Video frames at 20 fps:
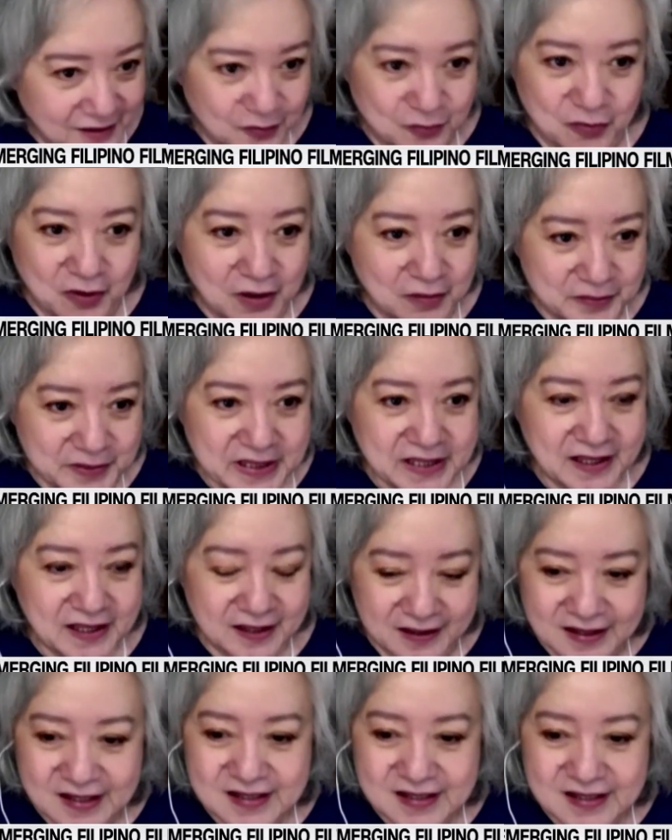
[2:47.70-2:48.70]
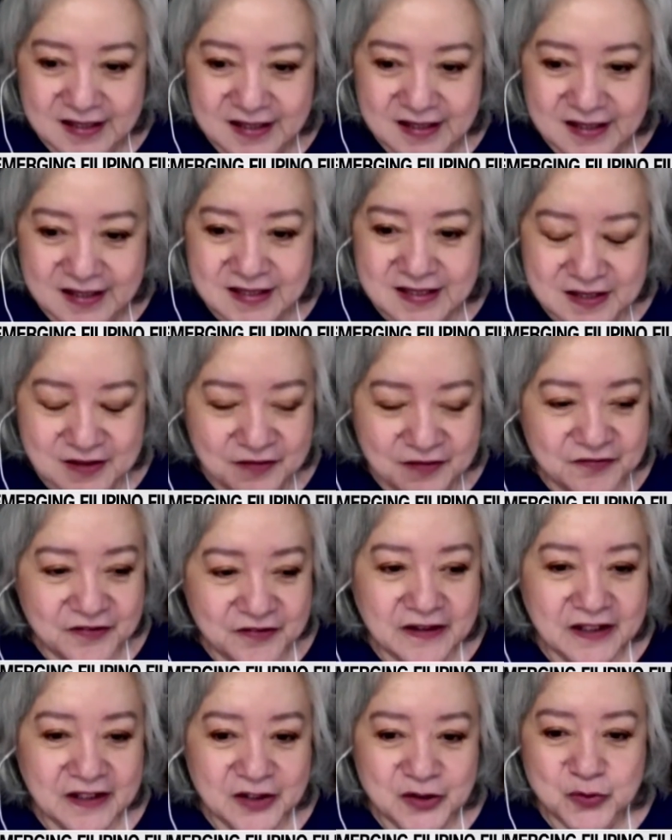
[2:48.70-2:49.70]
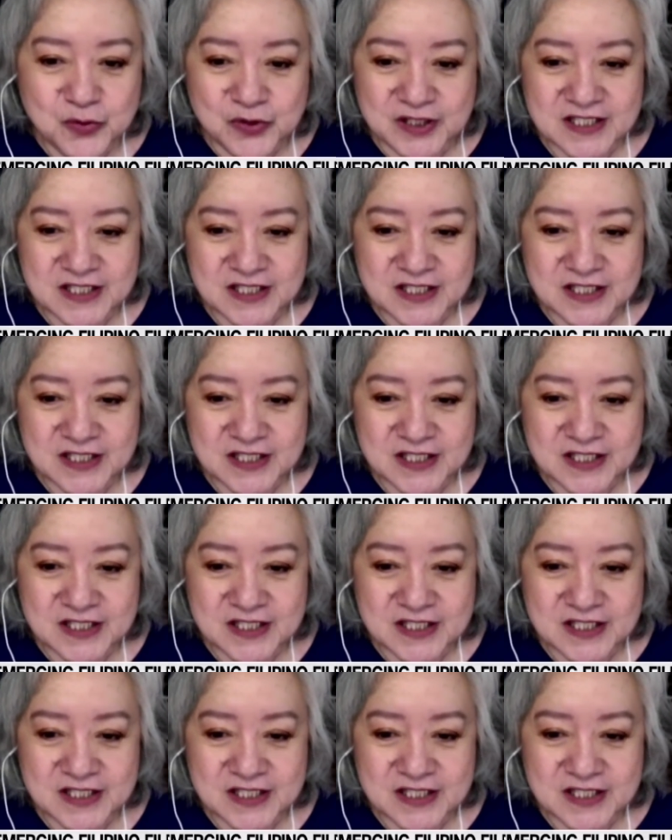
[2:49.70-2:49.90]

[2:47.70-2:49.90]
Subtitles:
this is a very new workshop.